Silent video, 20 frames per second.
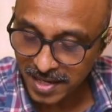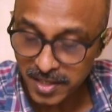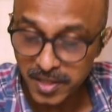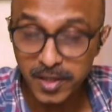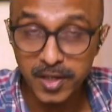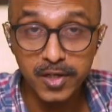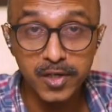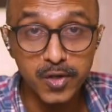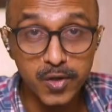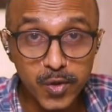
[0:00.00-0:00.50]

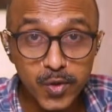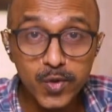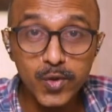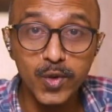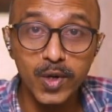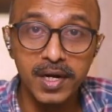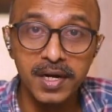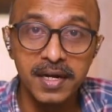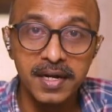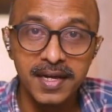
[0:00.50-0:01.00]
is a
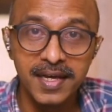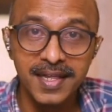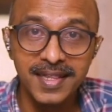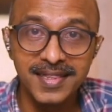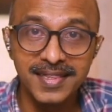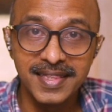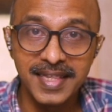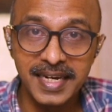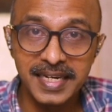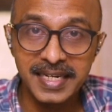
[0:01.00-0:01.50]
rule
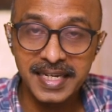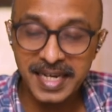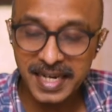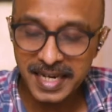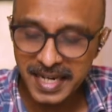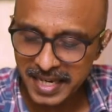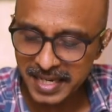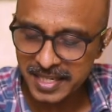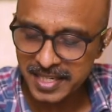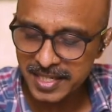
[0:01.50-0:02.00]
that
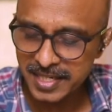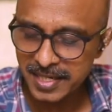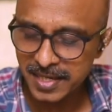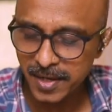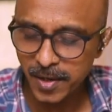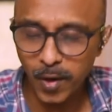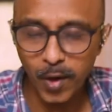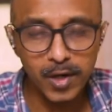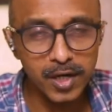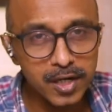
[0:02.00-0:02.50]

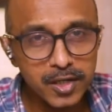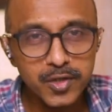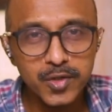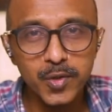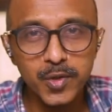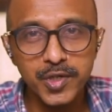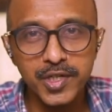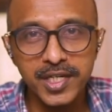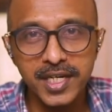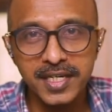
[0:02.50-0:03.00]
connects or
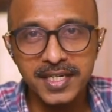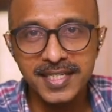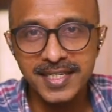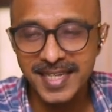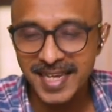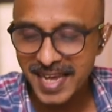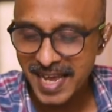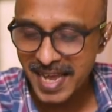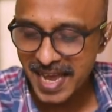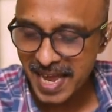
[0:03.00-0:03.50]

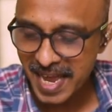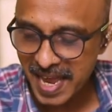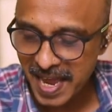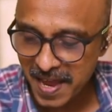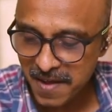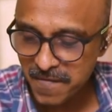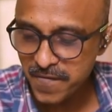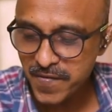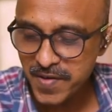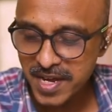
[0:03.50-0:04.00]
associates
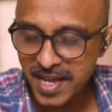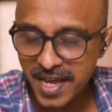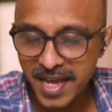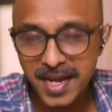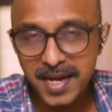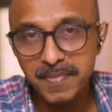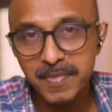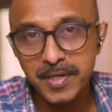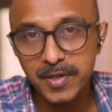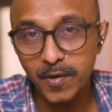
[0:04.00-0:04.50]
every
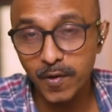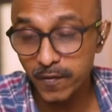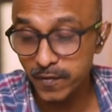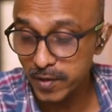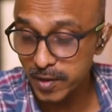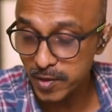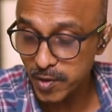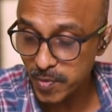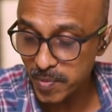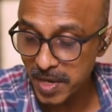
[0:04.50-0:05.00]
element
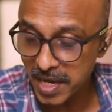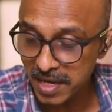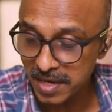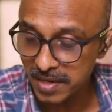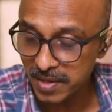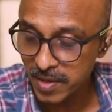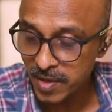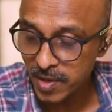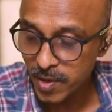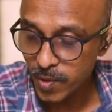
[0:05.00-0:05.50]
of the
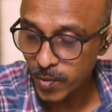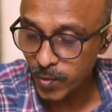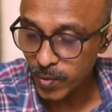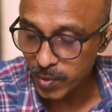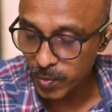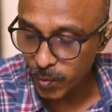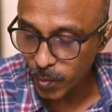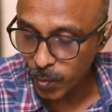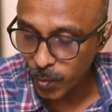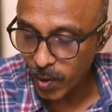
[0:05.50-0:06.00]
domain
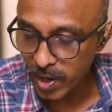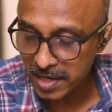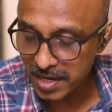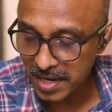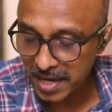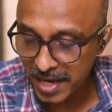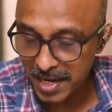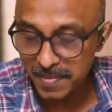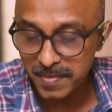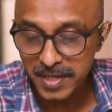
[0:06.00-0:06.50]
with
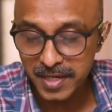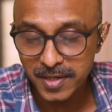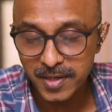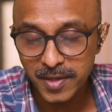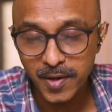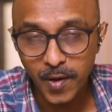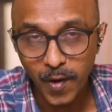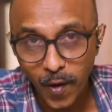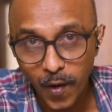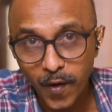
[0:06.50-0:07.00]
one
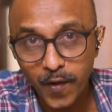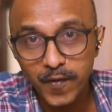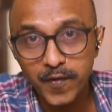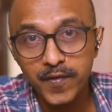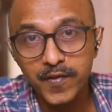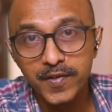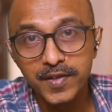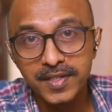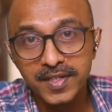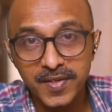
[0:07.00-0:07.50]
element
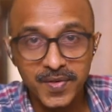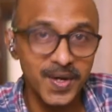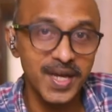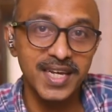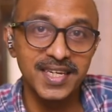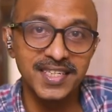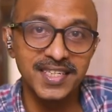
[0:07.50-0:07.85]
of the